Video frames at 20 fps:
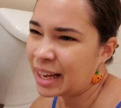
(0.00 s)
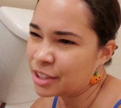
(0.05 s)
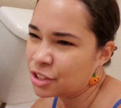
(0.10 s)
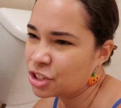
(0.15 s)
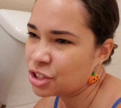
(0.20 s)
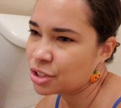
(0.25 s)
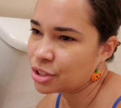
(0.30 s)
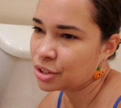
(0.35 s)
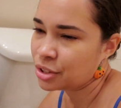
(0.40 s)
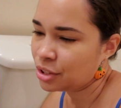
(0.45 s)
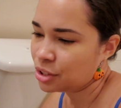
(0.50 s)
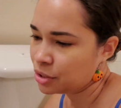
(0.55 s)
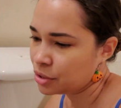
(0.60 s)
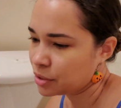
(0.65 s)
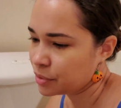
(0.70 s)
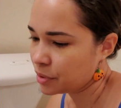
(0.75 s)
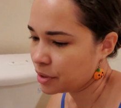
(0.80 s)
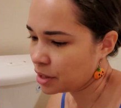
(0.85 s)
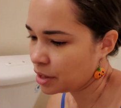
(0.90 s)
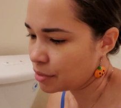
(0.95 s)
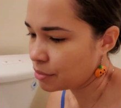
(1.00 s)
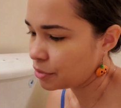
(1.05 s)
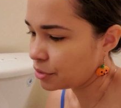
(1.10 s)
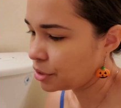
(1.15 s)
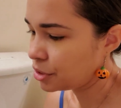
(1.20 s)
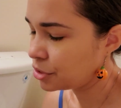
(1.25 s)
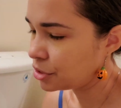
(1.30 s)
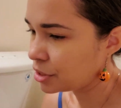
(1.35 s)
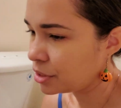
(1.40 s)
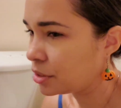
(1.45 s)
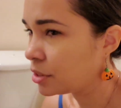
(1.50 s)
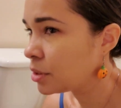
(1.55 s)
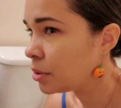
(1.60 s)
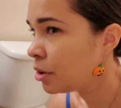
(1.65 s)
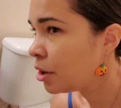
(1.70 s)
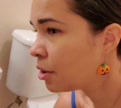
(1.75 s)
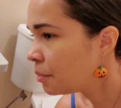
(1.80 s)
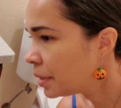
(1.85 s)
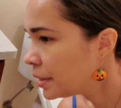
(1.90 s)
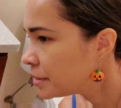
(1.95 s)
I should use for the infusion, so
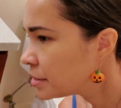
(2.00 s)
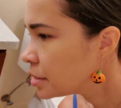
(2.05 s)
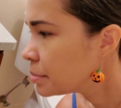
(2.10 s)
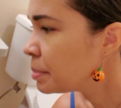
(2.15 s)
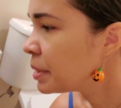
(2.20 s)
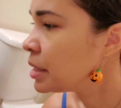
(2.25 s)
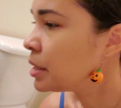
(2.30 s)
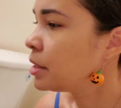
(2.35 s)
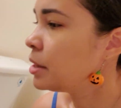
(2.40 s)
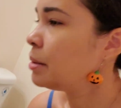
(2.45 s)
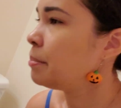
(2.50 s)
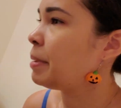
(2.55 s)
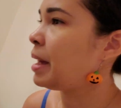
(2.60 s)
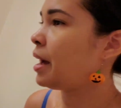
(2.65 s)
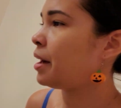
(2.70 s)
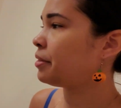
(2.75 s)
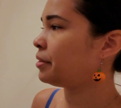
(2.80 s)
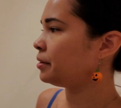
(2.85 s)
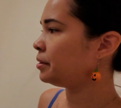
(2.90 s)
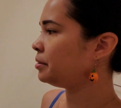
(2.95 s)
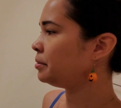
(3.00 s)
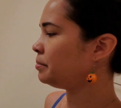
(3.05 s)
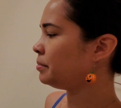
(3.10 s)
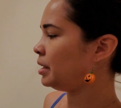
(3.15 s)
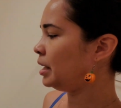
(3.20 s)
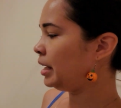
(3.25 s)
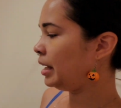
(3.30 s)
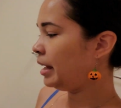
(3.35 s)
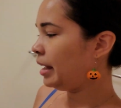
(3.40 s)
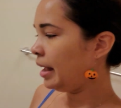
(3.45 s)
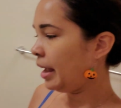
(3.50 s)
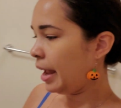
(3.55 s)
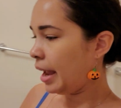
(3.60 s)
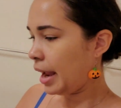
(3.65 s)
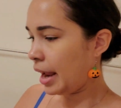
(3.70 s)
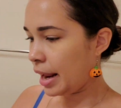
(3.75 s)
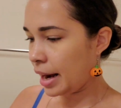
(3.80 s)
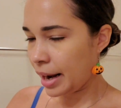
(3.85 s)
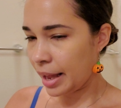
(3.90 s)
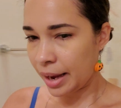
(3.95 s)
no waste bin in the bathroom.
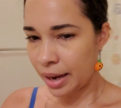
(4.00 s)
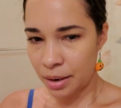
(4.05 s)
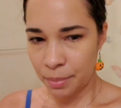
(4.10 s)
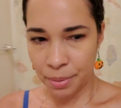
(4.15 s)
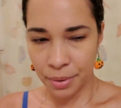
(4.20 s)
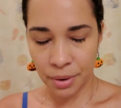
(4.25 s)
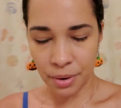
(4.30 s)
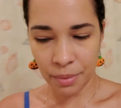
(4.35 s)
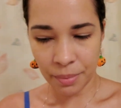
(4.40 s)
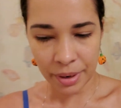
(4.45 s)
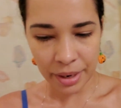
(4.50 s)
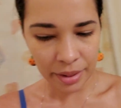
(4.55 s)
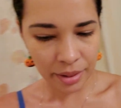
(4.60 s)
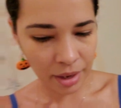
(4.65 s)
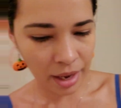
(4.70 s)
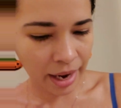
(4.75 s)
And I gotta put away the